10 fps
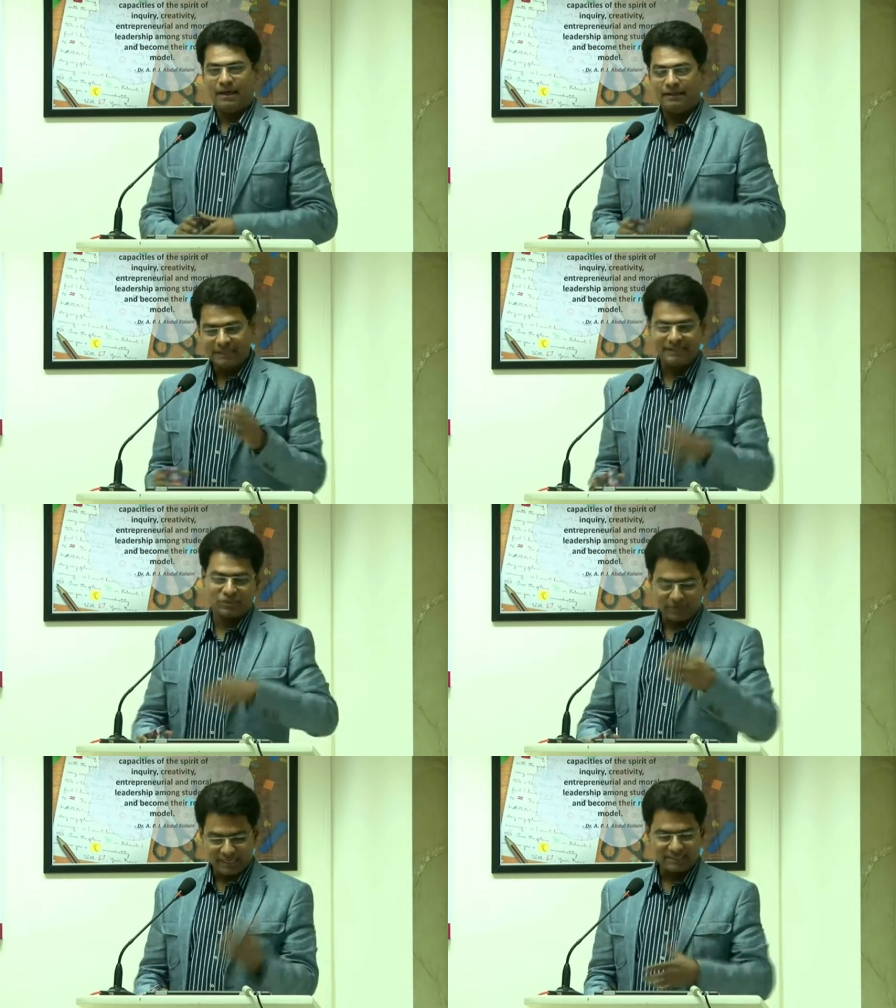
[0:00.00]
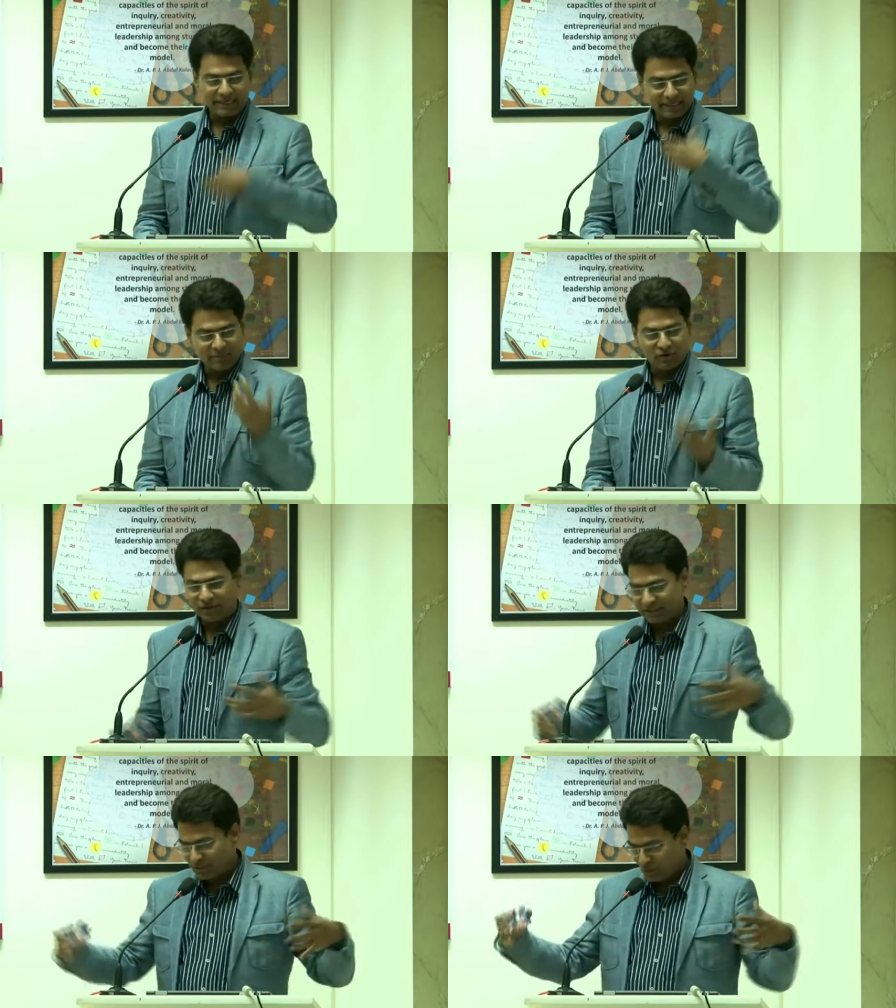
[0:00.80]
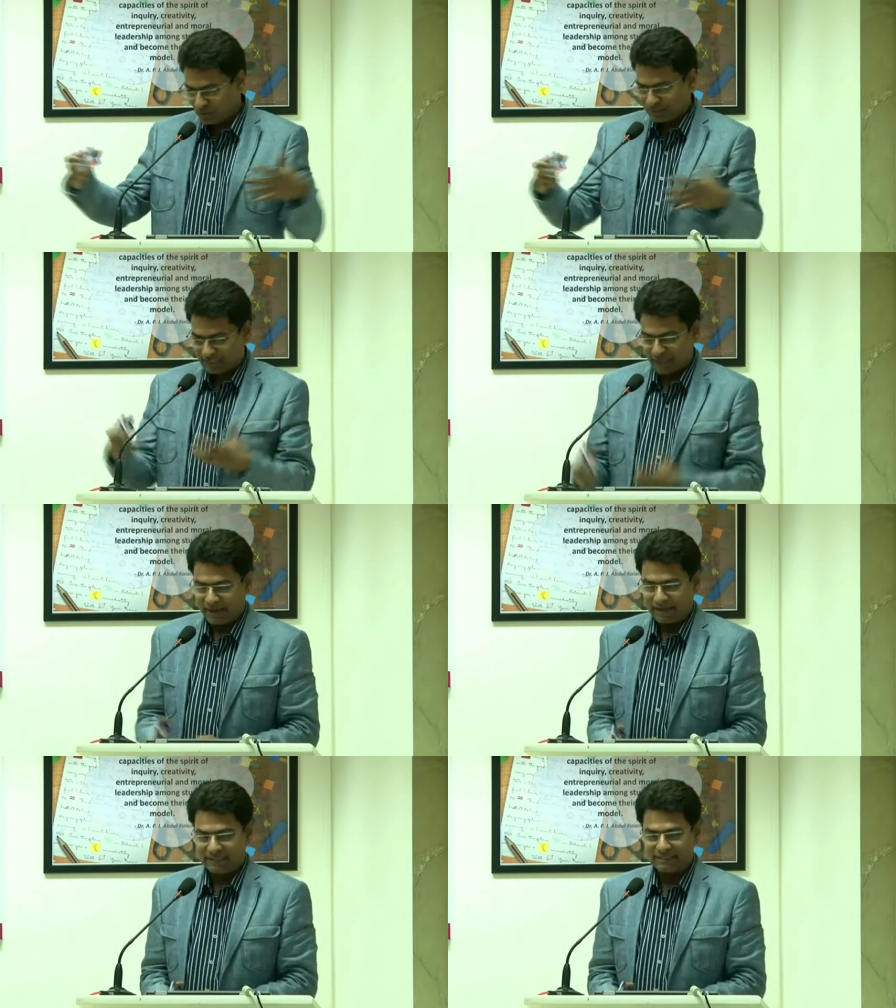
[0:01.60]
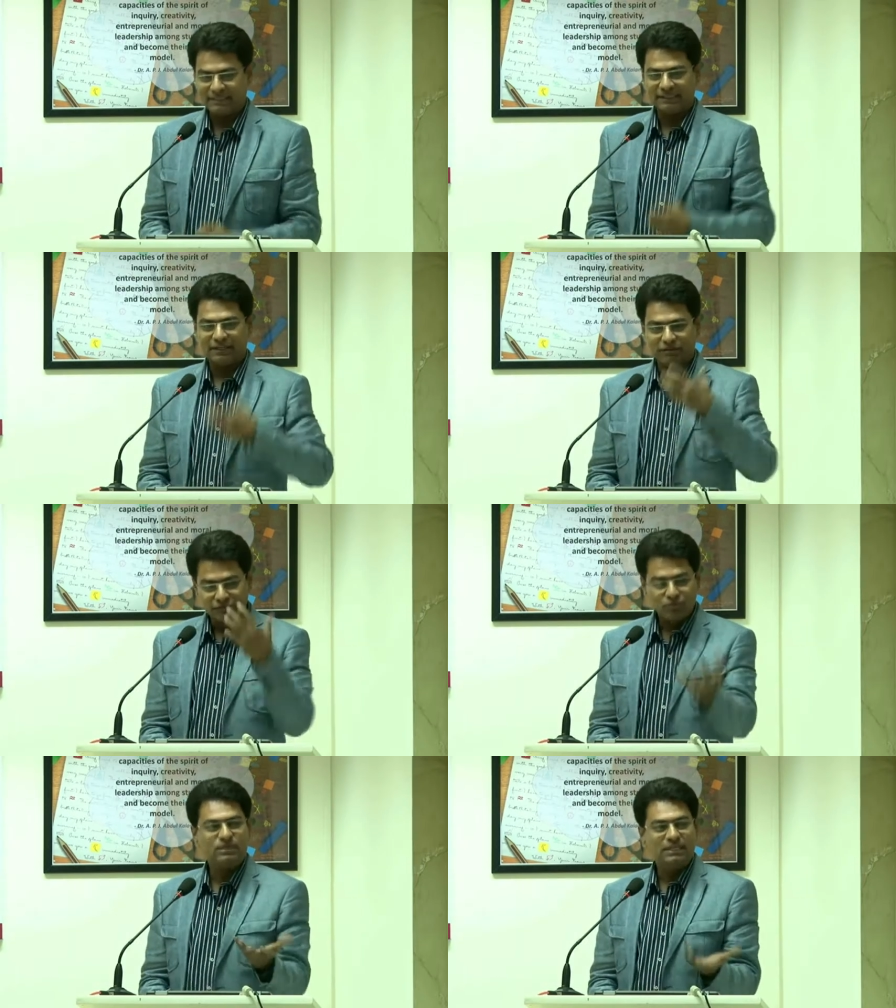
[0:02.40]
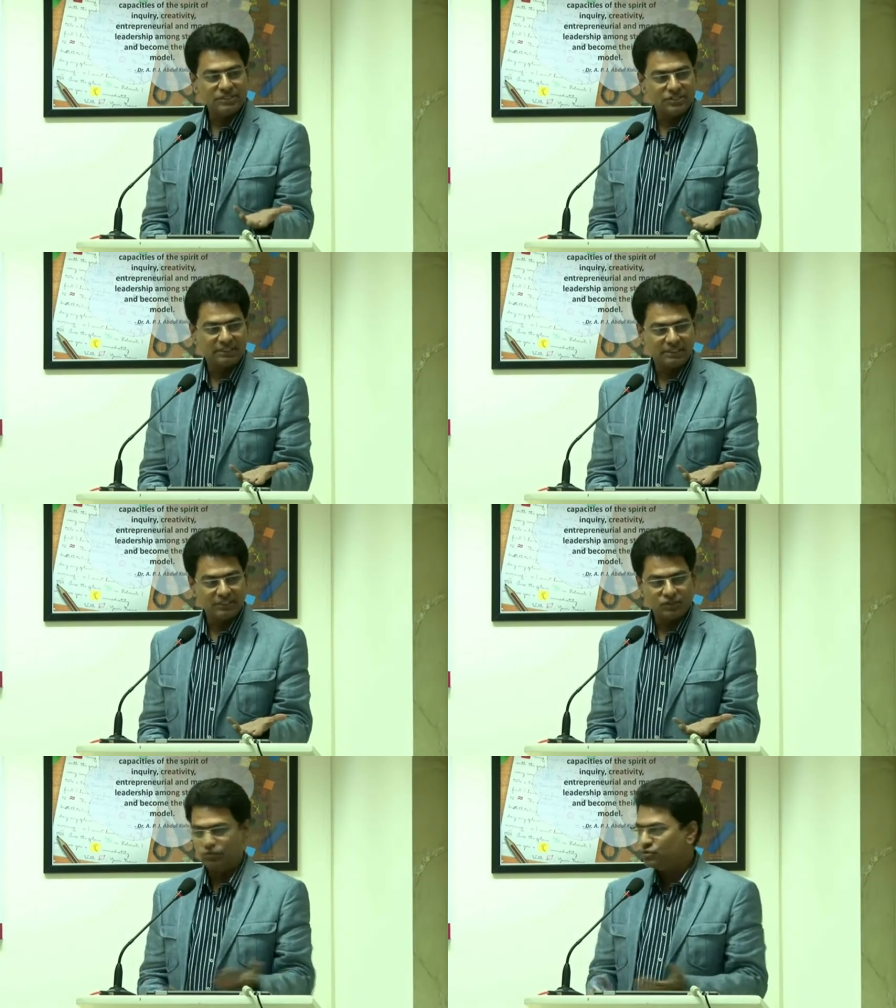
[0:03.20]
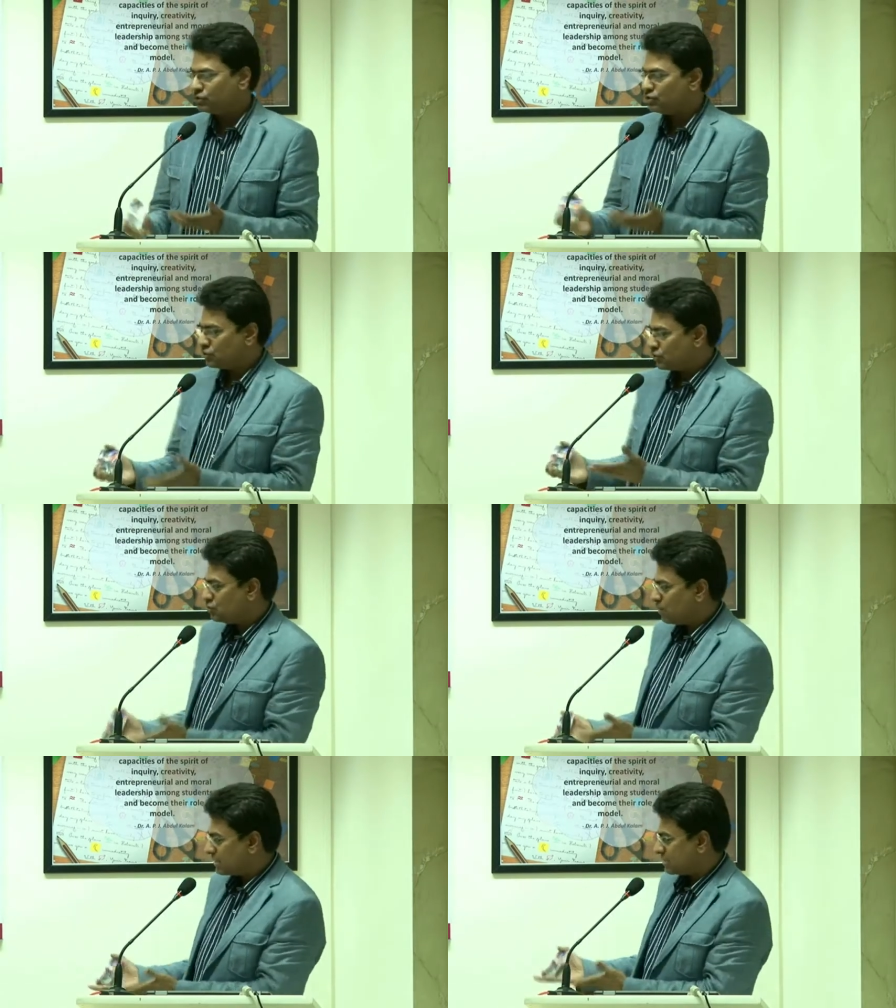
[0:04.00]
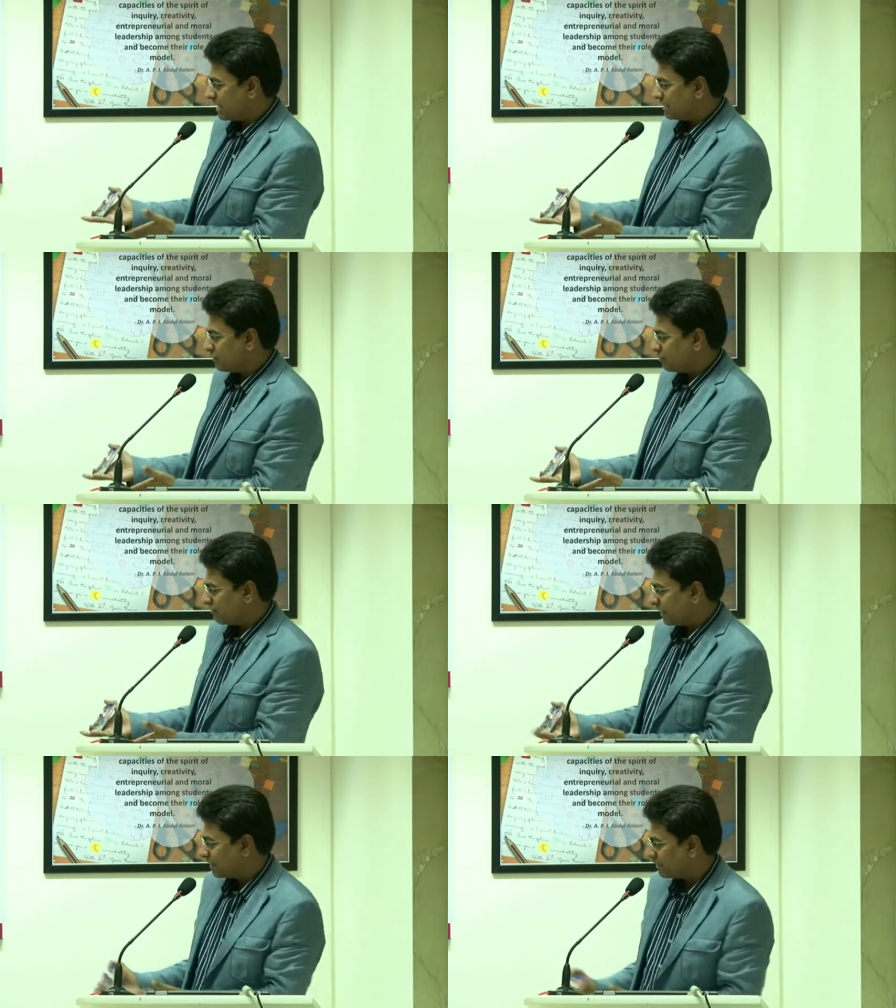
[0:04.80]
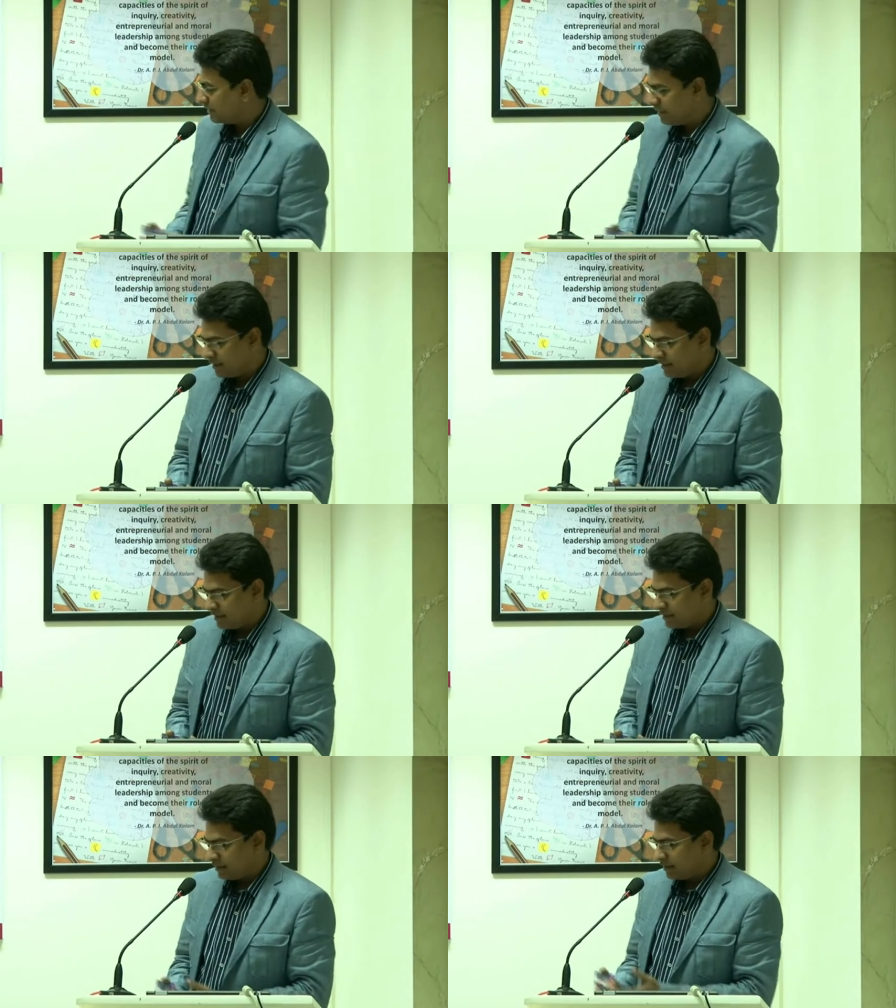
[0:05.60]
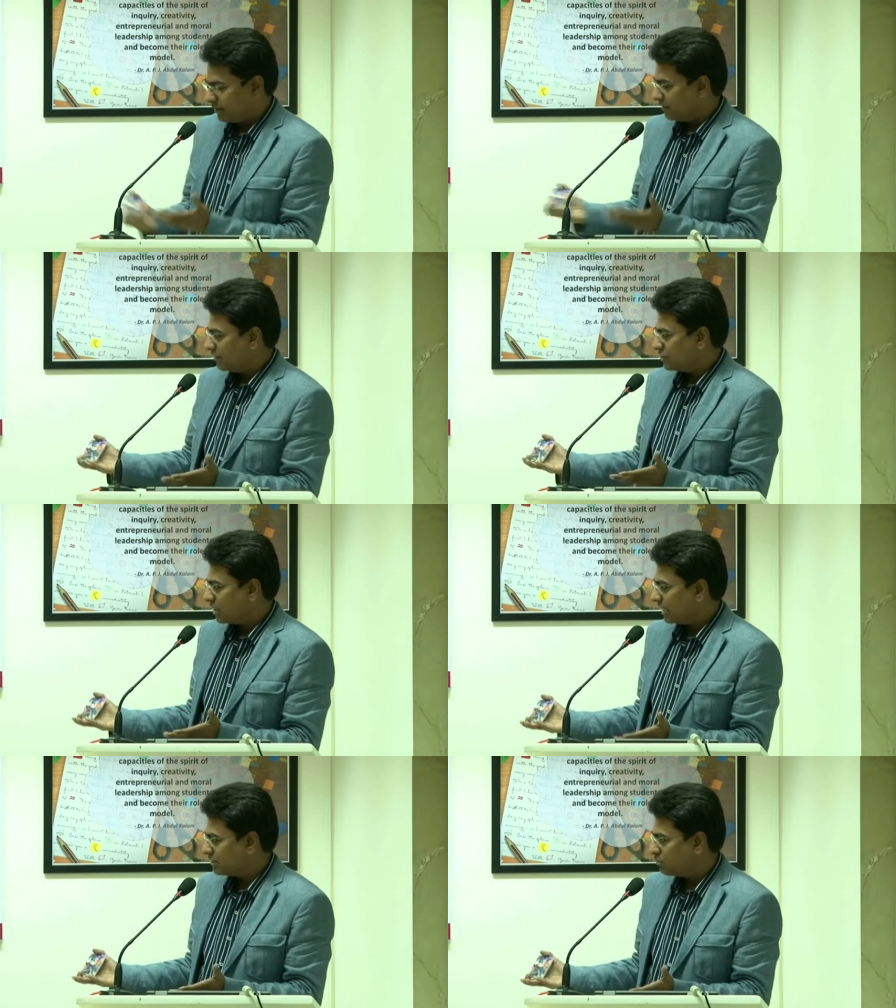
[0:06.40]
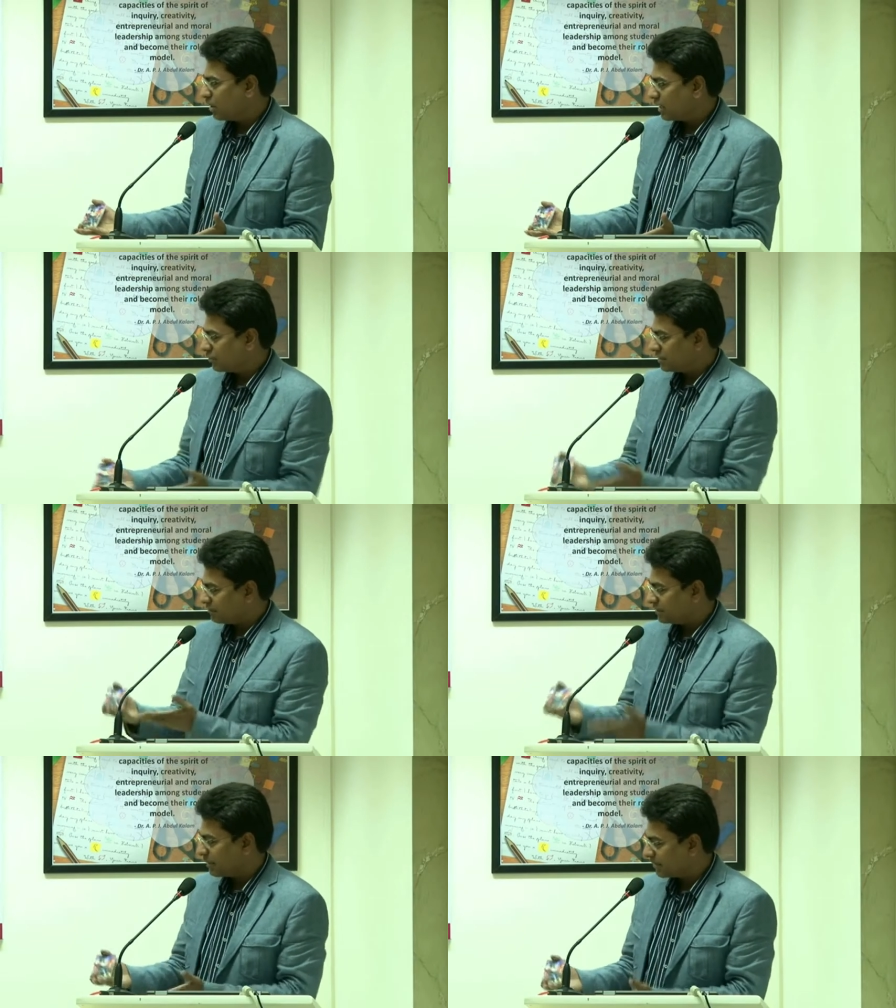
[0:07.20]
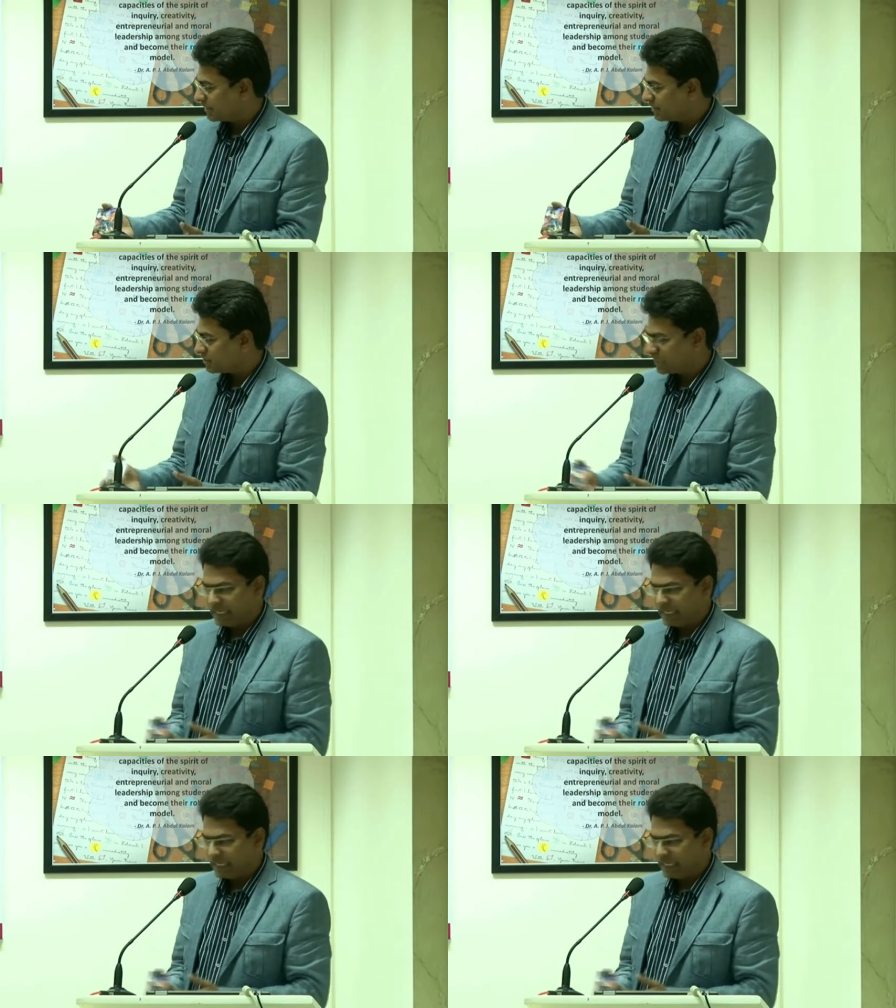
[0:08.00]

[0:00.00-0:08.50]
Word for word: And then that's when I slightly brought in the whole Islam angle, saying that if you kill a journalist, you, you, you are saying that you're fighting uh, a jihadi war out here with the Americans.